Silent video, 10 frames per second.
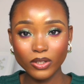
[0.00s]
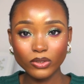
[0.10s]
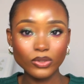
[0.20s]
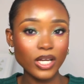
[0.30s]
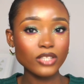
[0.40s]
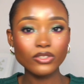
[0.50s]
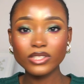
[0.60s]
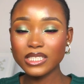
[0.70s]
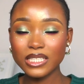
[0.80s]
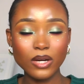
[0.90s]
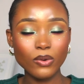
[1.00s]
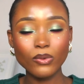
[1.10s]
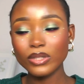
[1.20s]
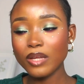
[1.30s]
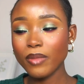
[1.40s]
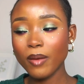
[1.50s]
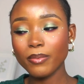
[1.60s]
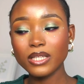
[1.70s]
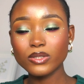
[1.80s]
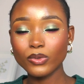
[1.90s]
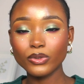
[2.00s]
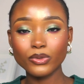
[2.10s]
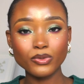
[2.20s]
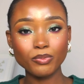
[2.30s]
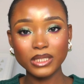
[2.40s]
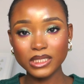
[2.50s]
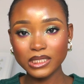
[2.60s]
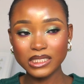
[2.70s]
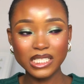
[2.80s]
you can't just say that, oh, let me apply to one or two places,